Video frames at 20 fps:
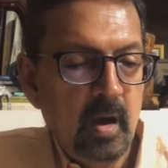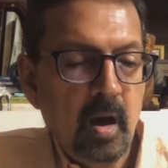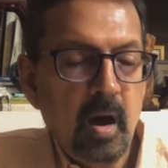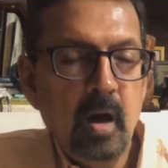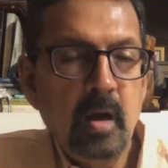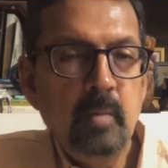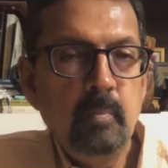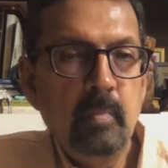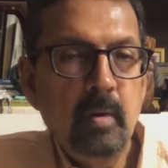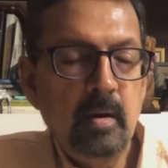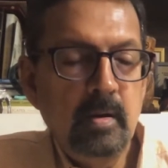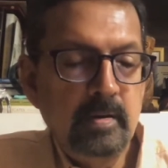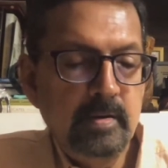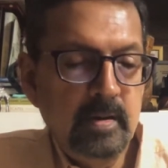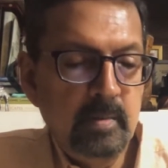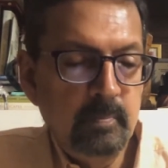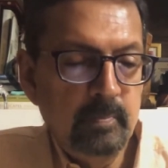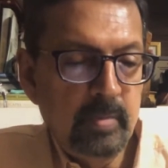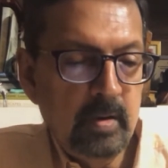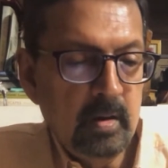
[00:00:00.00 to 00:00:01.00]
I
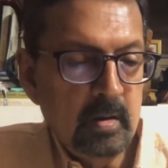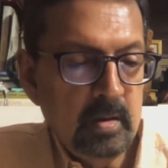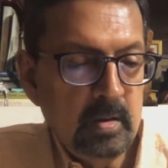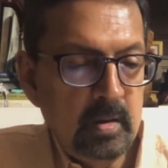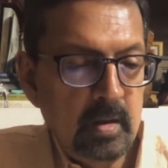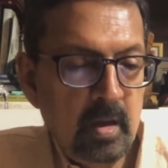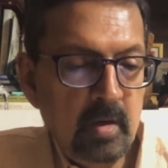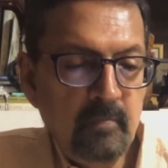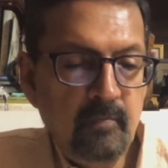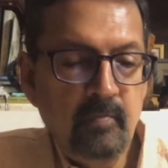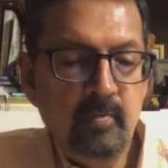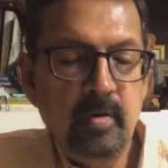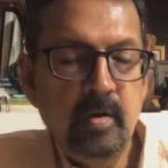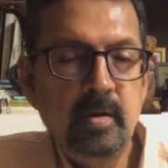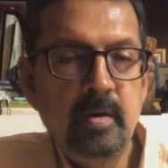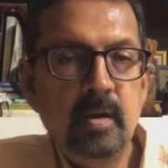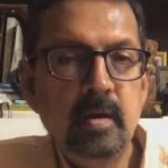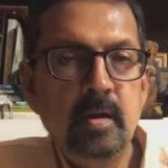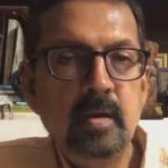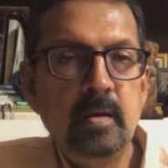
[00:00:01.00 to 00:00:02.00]
multiply
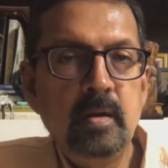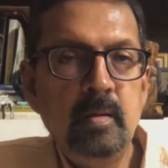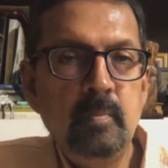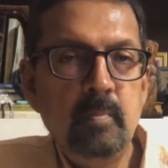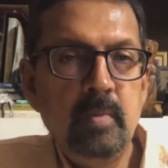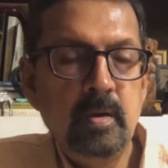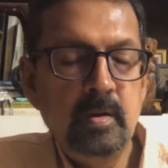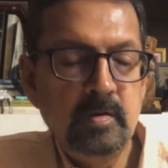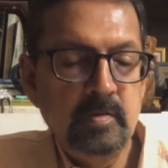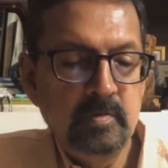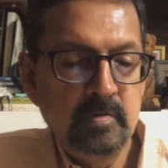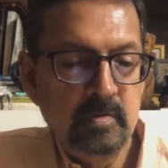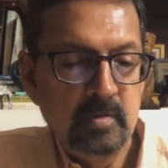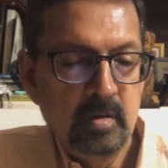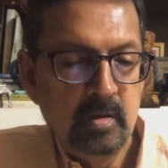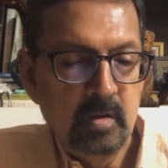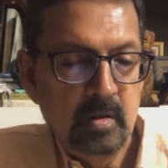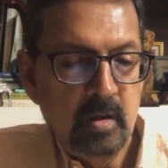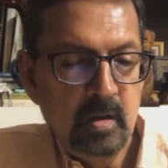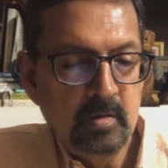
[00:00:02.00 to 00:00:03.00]
everyday image
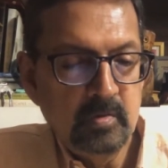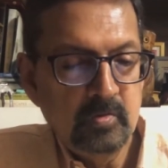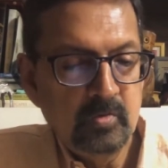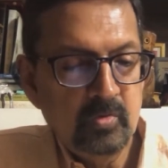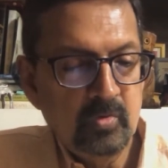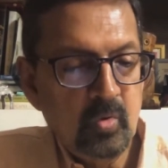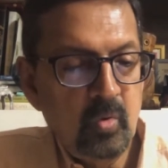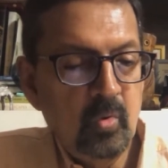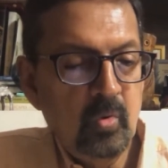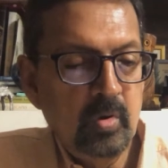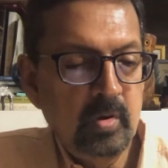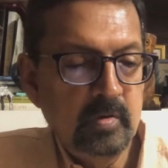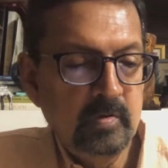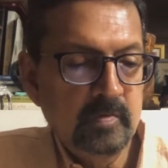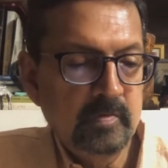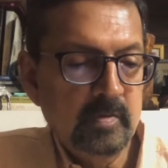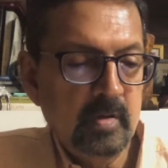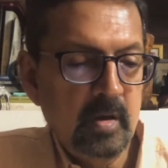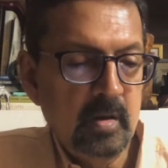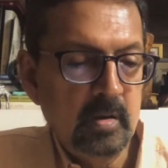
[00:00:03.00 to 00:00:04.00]
and store
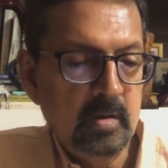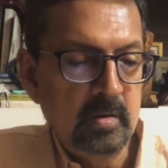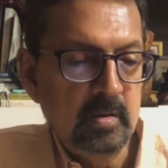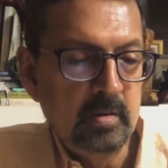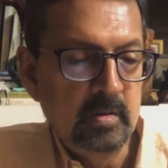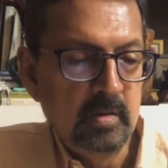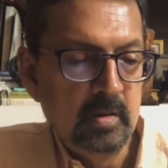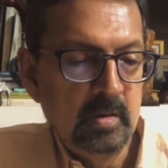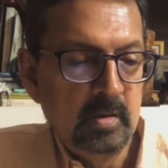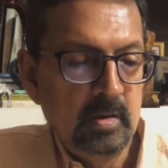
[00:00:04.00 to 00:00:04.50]
inside.